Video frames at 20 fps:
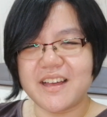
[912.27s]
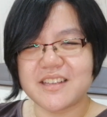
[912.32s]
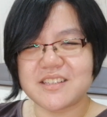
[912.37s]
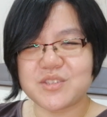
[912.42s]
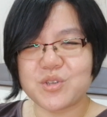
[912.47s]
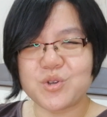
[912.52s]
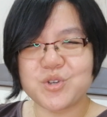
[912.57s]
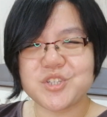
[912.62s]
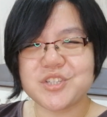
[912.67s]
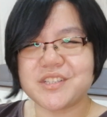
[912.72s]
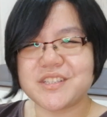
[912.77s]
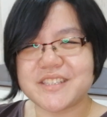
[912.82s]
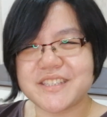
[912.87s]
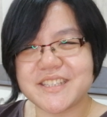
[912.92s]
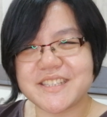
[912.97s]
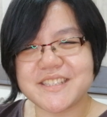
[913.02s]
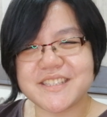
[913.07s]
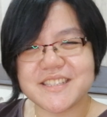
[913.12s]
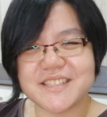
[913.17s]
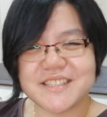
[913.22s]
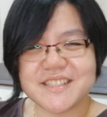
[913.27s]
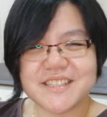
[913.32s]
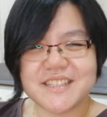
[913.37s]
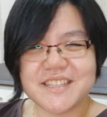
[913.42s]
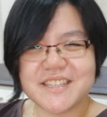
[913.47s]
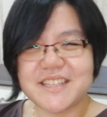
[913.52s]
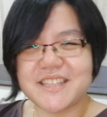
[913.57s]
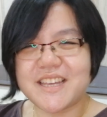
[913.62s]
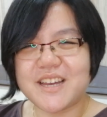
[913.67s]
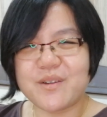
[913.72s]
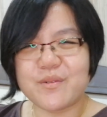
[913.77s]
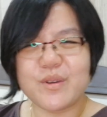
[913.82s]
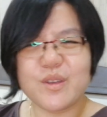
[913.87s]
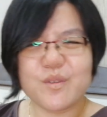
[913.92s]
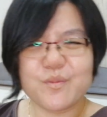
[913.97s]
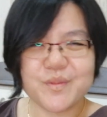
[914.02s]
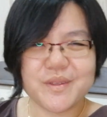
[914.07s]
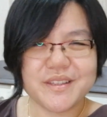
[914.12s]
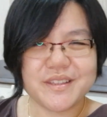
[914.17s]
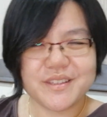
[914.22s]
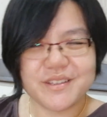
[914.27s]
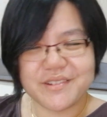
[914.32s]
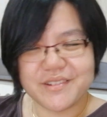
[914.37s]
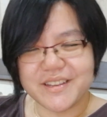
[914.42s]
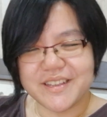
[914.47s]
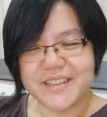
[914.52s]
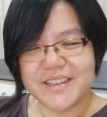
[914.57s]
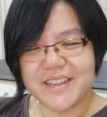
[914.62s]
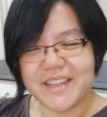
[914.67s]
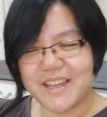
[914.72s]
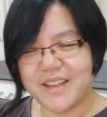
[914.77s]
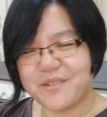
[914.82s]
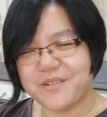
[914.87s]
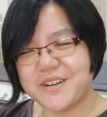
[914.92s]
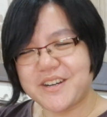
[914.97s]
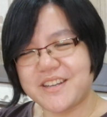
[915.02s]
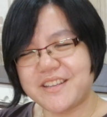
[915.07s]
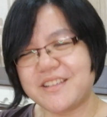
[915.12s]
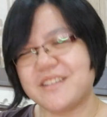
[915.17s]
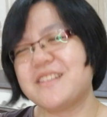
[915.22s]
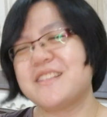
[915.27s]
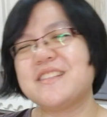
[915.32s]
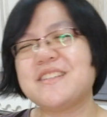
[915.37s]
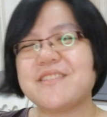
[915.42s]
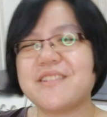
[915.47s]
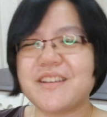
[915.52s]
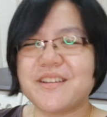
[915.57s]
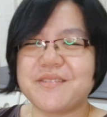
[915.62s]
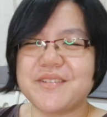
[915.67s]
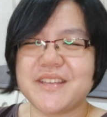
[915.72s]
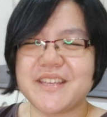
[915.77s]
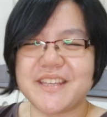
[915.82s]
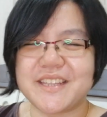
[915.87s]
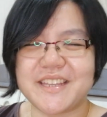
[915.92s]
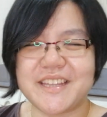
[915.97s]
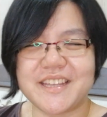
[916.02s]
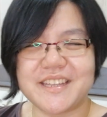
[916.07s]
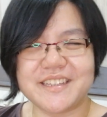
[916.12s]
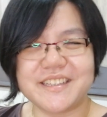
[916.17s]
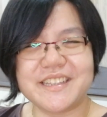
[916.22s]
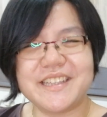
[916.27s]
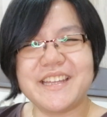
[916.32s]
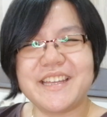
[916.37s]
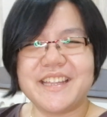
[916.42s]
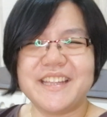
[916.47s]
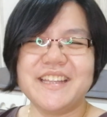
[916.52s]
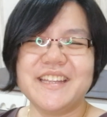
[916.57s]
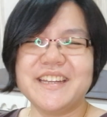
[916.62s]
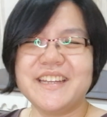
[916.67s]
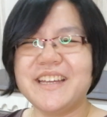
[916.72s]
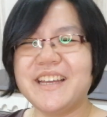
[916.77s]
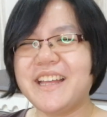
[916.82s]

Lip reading: social distancing, yeah, we've been doing that, we're used to it, we can handle it.